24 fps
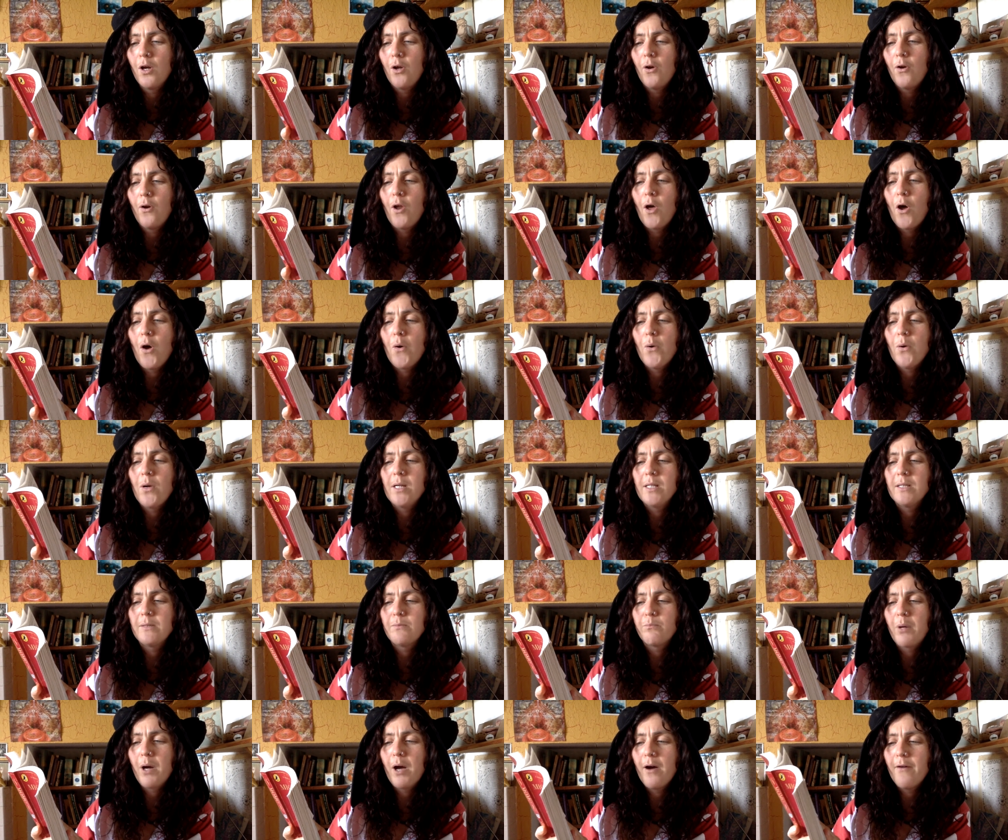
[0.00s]
Lola's
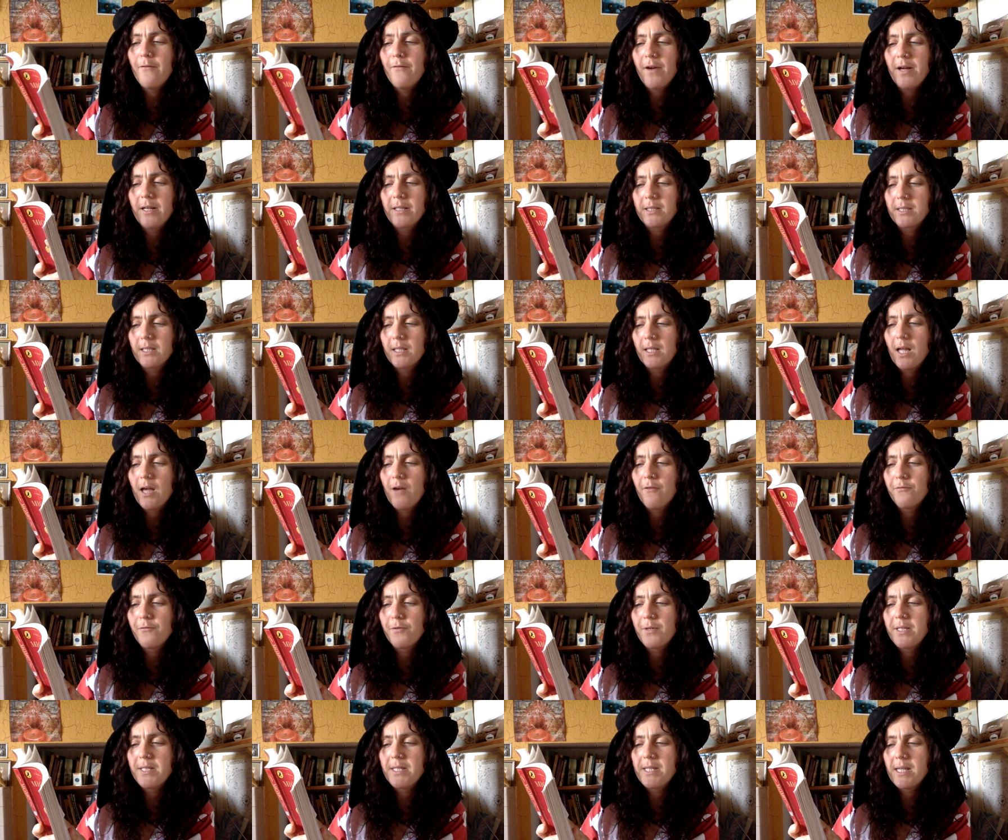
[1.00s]
perfect in
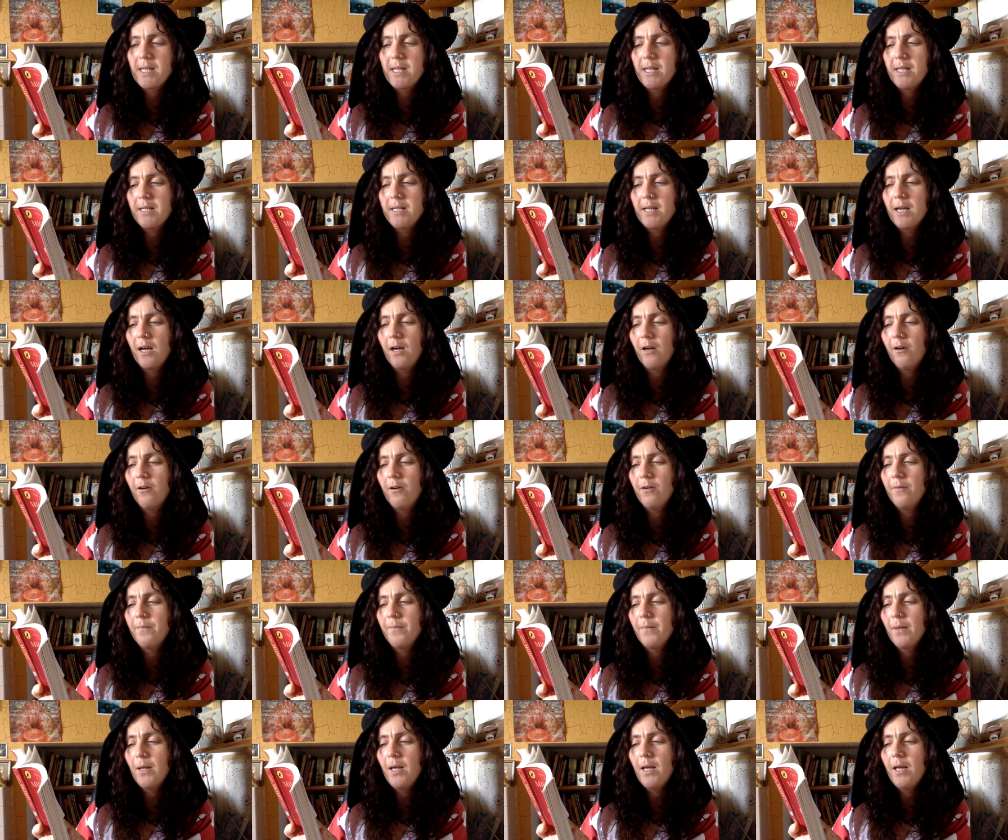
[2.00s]
every detail.
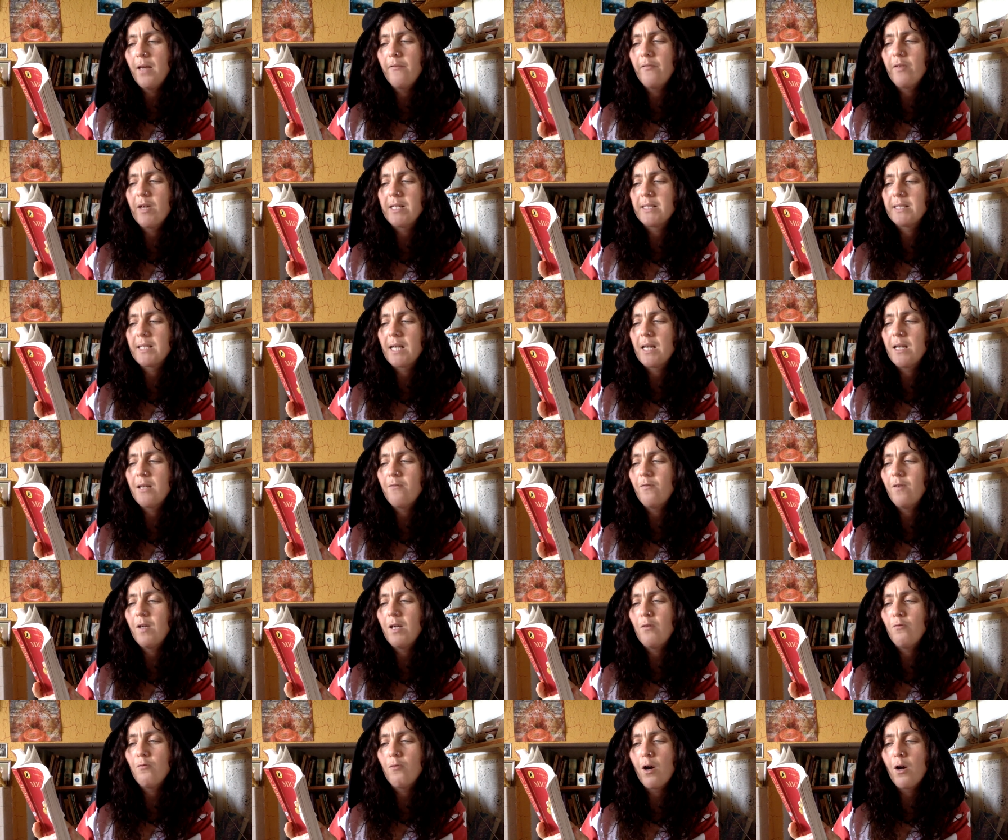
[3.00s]
If there's
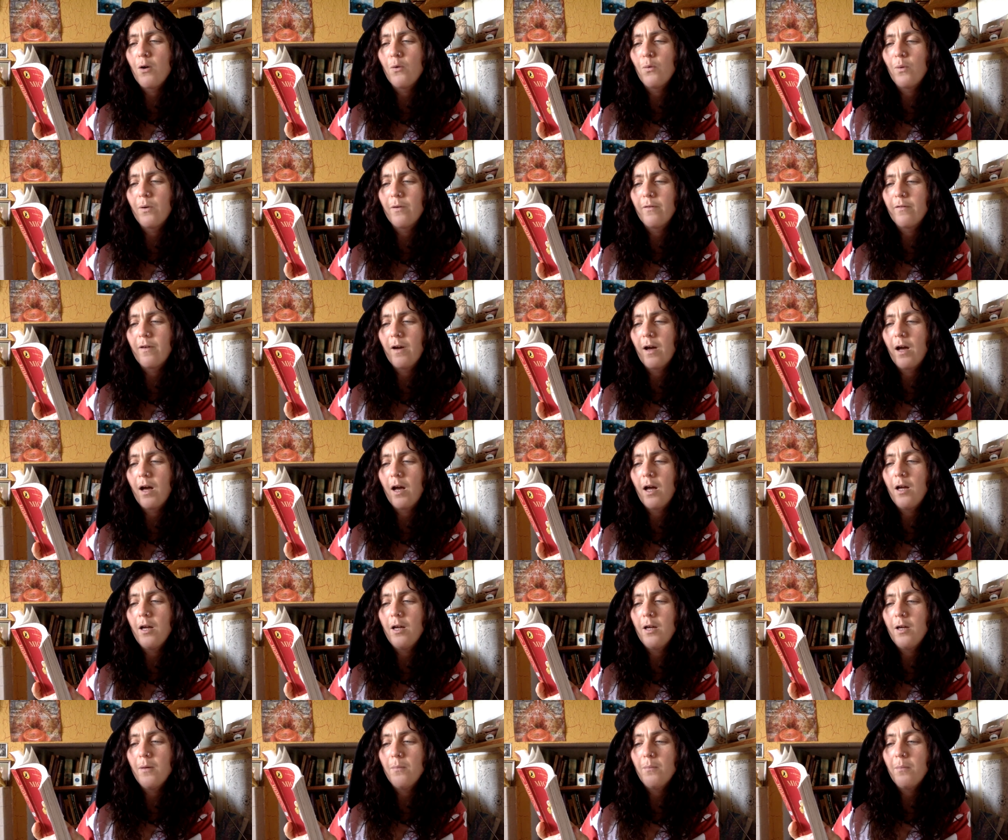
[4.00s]
anything wrong with her,
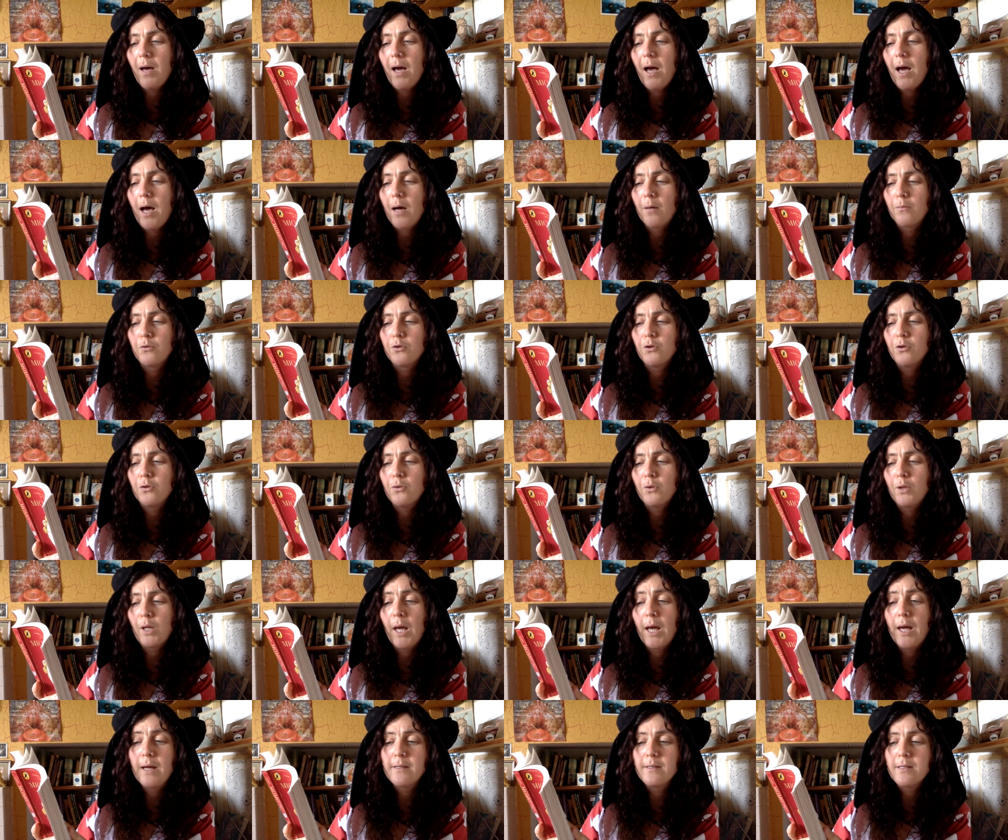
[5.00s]
perhaps you'd
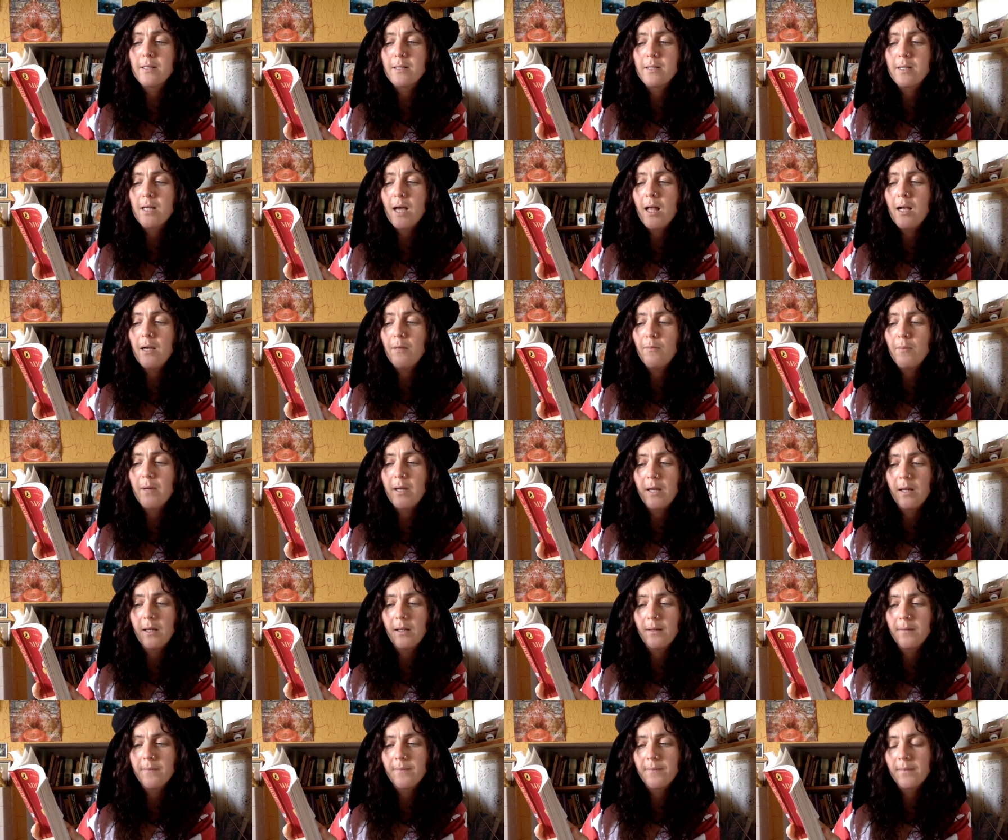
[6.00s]
care to tell me.